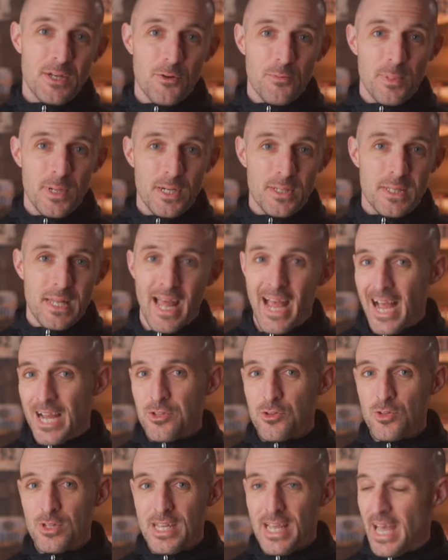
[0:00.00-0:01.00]
earbuds
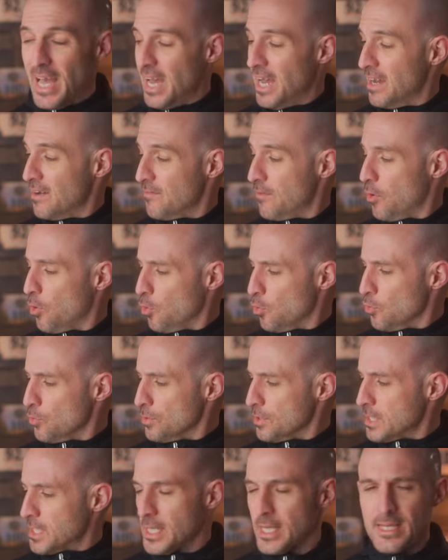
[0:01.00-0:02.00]
actually have
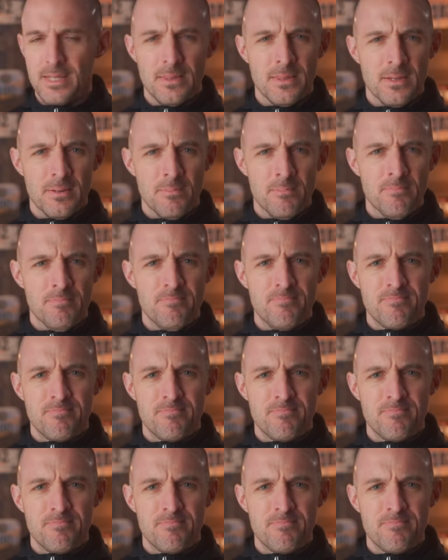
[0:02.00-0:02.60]
holes in them.